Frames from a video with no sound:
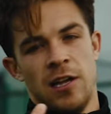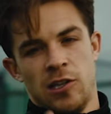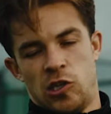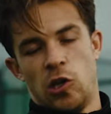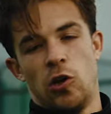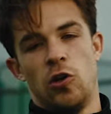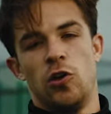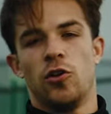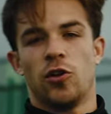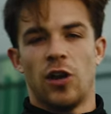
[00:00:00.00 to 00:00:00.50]

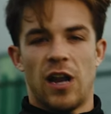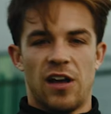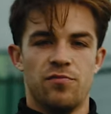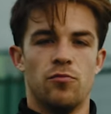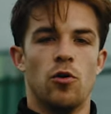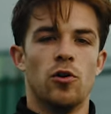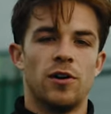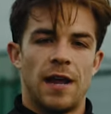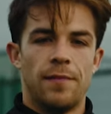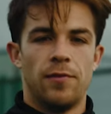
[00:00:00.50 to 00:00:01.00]
2, you're going to have
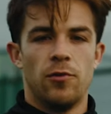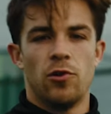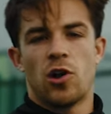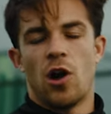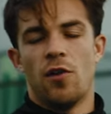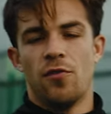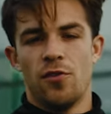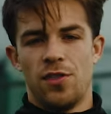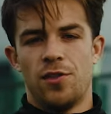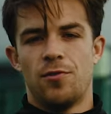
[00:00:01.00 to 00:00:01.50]
more time to
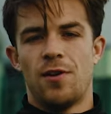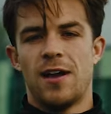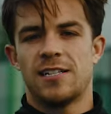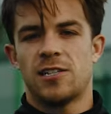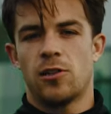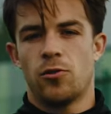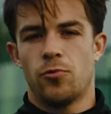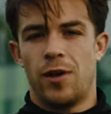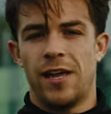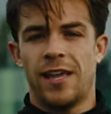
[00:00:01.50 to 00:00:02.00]
recover in the
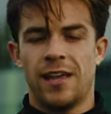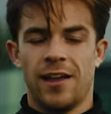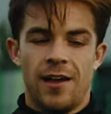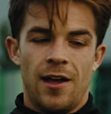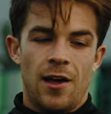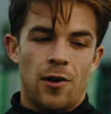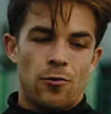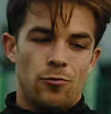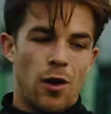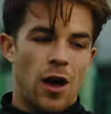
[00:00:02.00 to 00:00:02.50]
rest of the week,
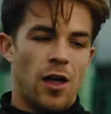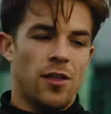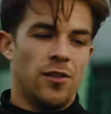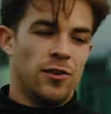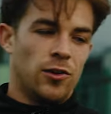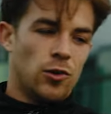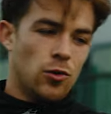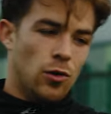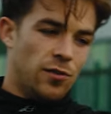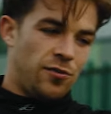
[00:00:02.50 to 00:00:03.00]
rather
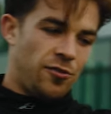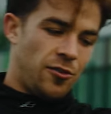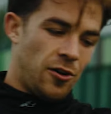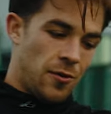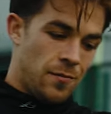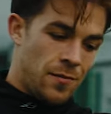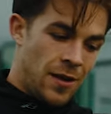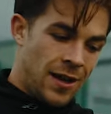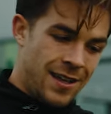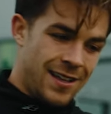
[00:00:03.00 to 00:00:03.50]
than going
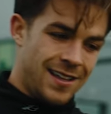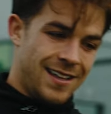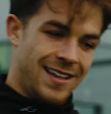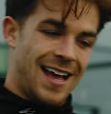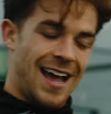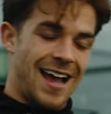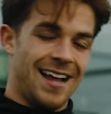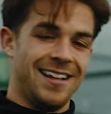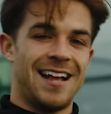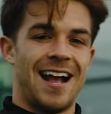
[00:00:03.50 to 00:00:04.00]
from
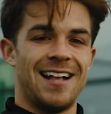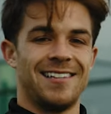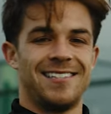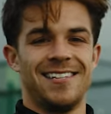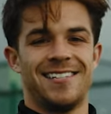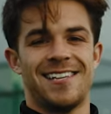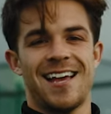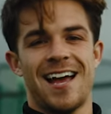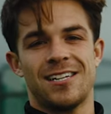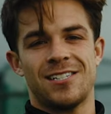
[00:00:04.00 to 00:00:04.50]
high intensity
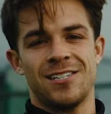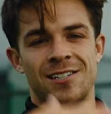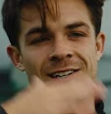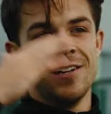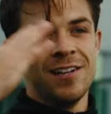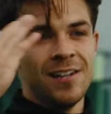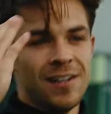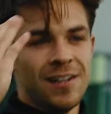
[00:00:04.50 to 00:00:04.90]
session,